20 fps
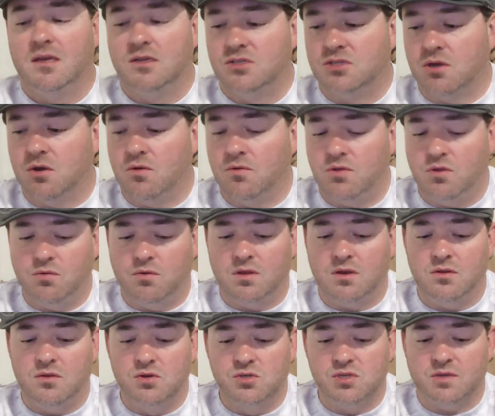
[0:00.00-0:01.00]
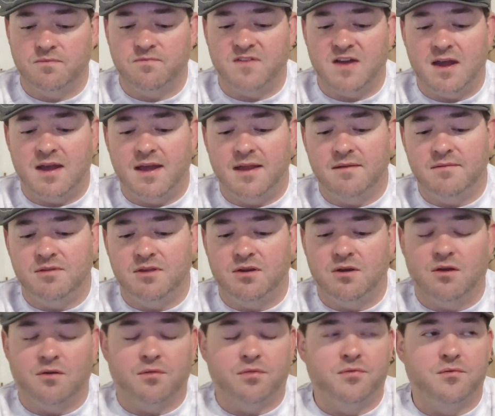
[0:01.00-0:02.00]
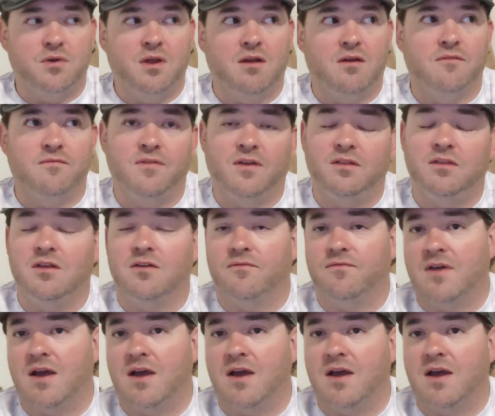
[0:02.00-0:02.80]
So you can usually find, 350 to